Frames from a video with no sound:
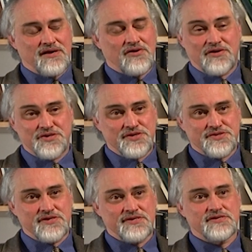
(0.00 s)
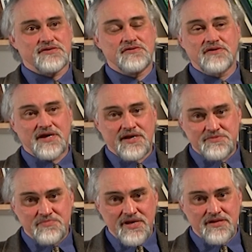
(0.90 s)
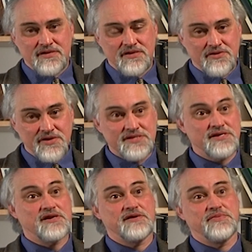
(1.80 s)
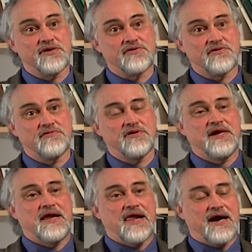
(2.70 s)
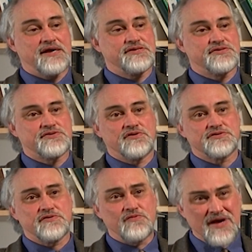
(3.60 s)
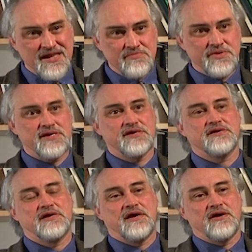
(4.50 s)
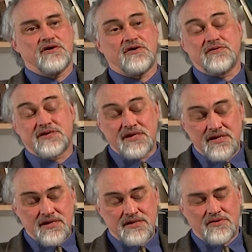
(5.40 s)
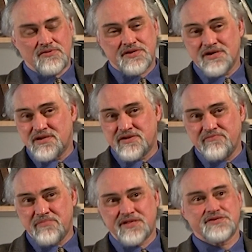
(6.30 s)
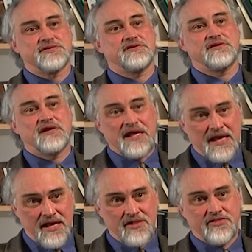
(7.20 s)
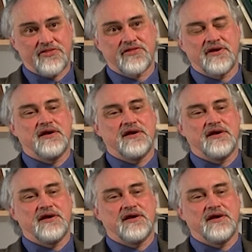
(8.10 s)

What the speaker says: consciousness. Yoga has played an increasingly big role as the source of well-being, alternative medicine, health,